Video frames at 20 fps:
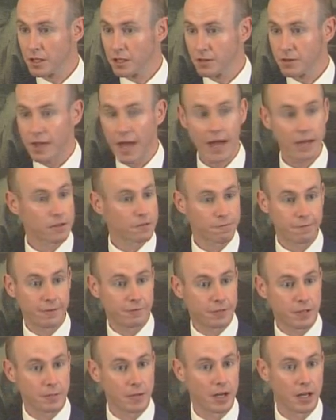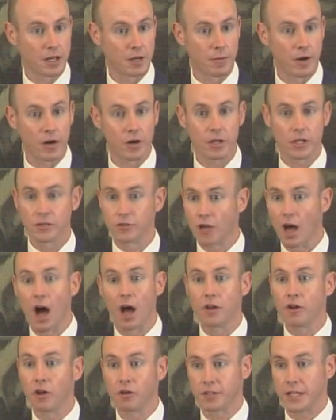that 50 million Americans are
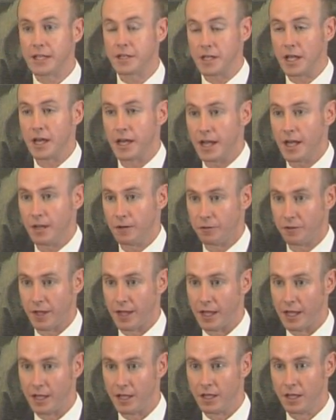not getting any healthcare.